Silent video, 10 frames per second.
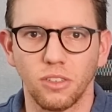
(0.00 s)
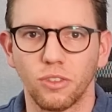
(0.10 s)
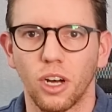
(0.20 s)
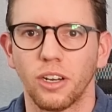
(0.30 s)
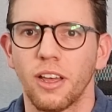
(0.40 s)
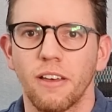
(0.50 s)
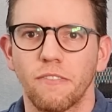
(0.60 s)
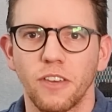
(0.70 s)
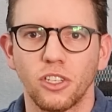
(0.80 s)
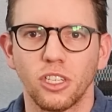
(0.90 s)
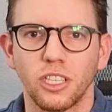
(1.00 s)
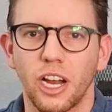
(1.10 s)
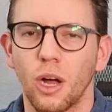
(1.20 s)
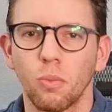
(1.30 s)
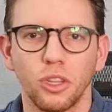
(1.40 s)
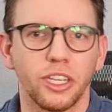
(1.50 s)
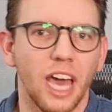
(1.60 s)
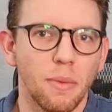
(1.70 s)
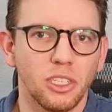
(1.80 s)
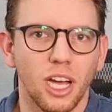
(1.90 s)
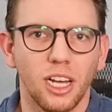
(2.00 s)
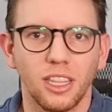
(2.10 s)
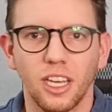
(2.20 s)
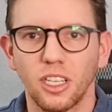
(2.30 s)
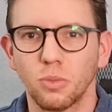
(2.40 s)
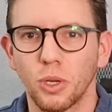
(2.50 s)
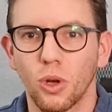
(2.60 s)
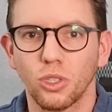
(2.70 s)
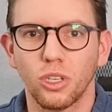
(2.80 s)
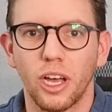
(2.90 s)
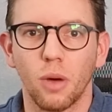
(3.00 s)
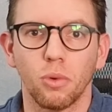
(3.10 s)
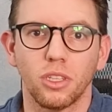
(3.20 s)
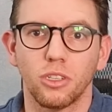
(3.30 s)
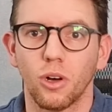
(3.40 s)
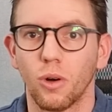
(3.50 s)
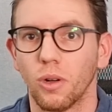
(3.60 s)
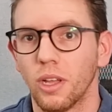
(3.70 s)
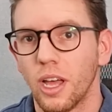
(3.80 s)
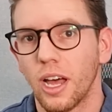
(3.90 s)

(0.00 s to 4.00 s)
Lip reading: You've got features that help with the gaming side of things, but also help with your